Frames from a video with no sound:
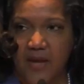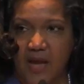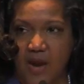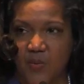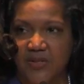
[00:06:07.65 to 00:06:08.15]

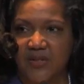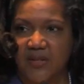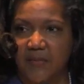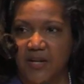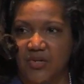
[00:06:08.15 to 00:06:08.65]
I
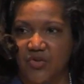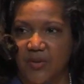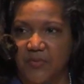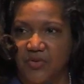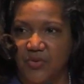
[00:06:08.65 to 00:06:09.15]
recently made a
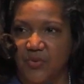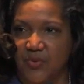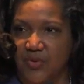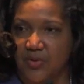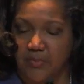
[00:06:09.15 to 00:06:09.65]
trip
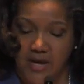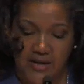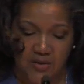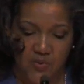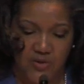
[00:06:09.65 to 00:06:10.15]
to the
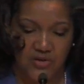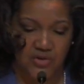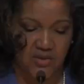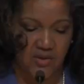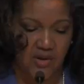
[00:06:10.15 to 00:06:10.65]
Bakken
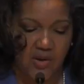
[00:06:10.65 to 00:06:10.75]
region,